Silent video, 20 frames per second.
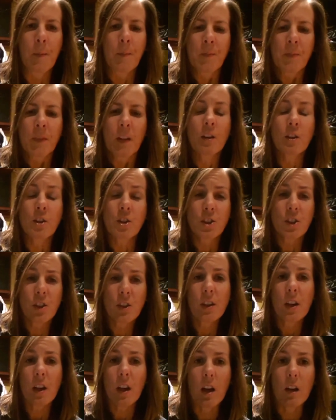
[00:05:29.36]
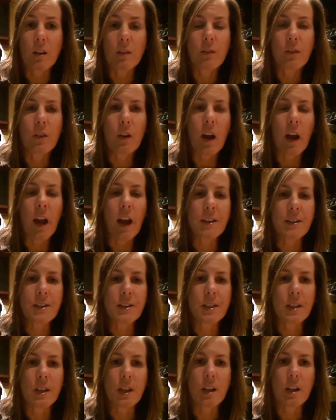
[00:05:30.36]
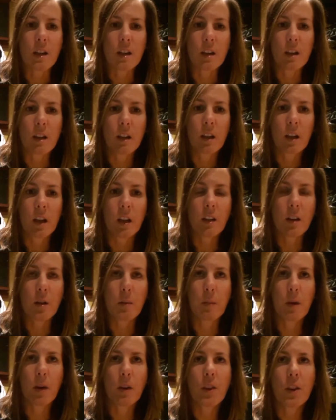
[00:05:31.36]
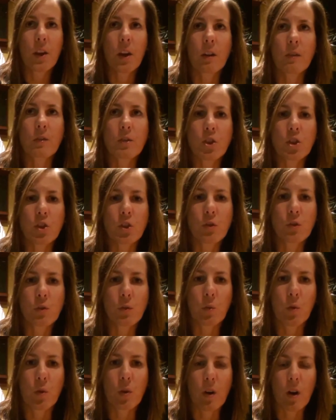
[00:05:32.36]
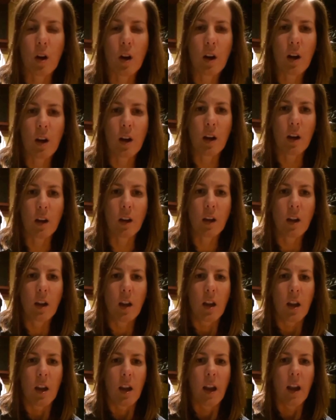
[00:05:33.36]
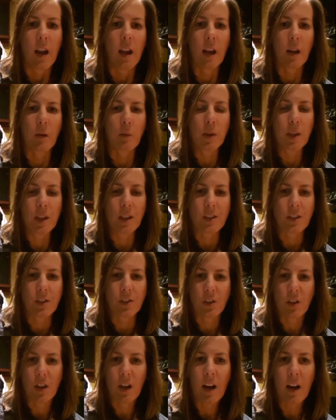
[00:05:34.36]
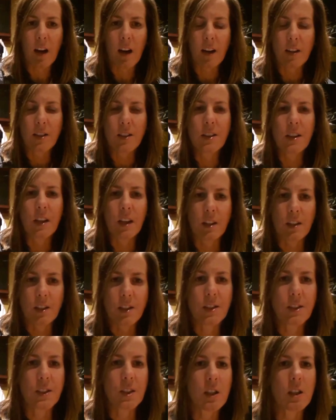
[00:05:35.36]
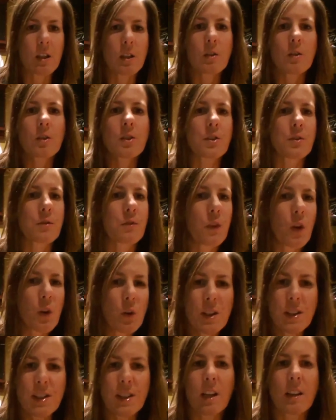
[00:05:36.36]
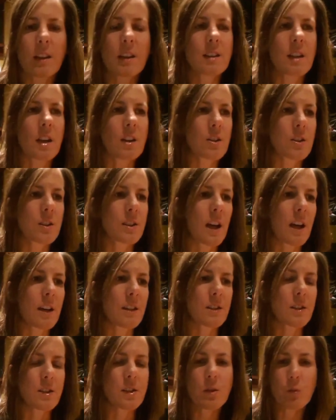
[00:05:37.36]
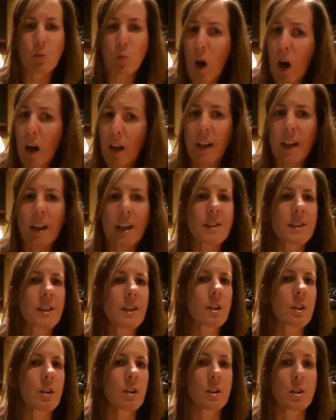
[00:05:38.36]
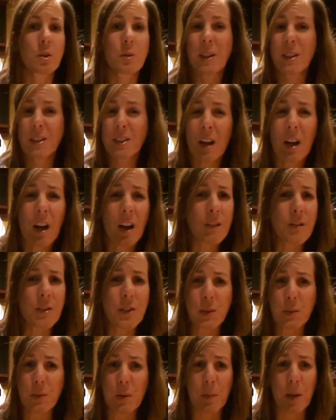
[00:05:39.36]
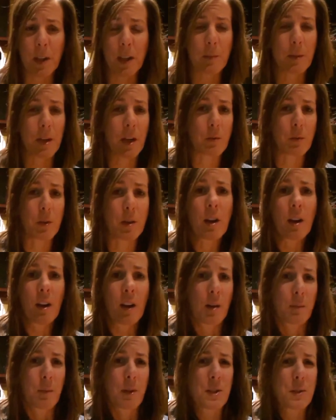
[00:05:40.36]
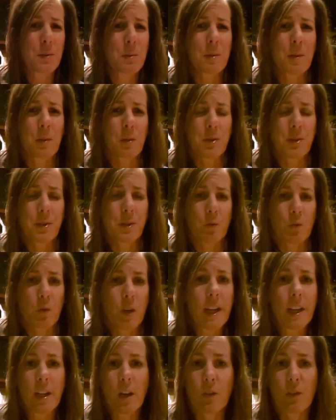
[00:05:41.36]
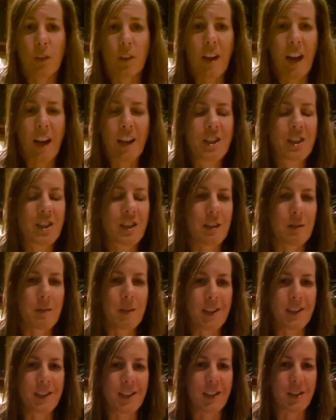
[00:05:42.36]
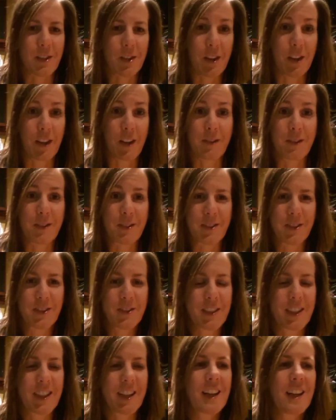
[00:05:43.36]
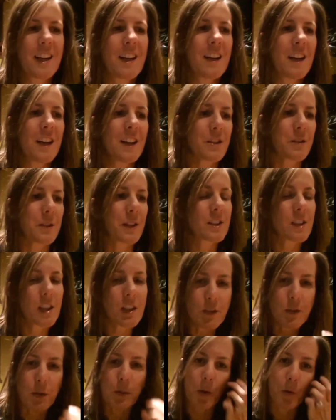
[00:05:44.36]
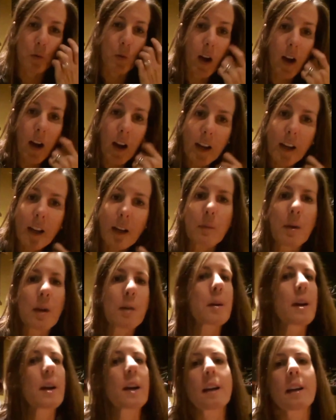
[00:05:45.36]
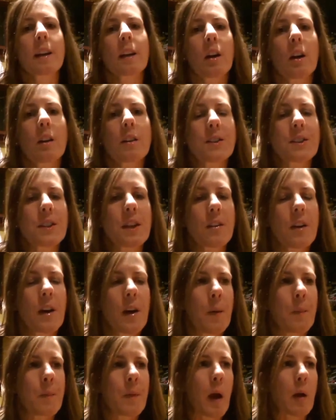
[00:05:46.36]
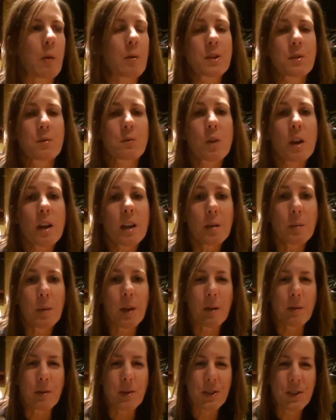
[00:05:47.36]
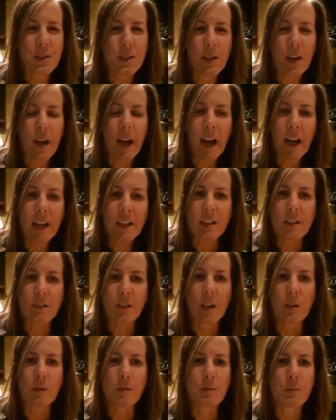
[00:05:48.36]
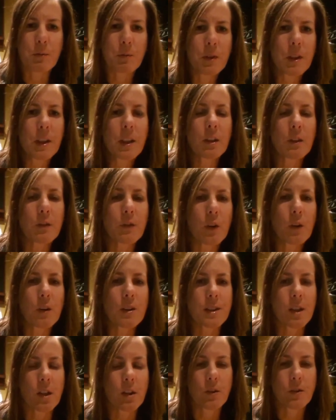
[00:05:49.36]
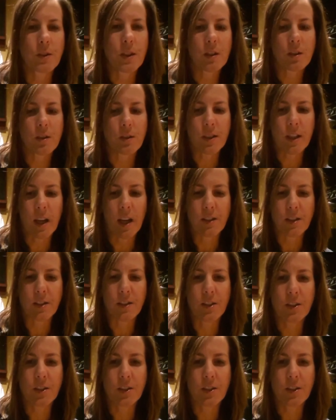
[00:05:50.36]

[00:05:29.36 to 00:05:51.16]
And sure enough, as the kind of the month of June wore on and I went into July, kind of still just focused on these exercises, walking as I could, doing a ton of swimming. I mean, my swimming was great over the last year because that's all I was doing a ton of swimming, riding my bike and all this stuff. I wasn't running, but I was still active and I was really focused on those exercises.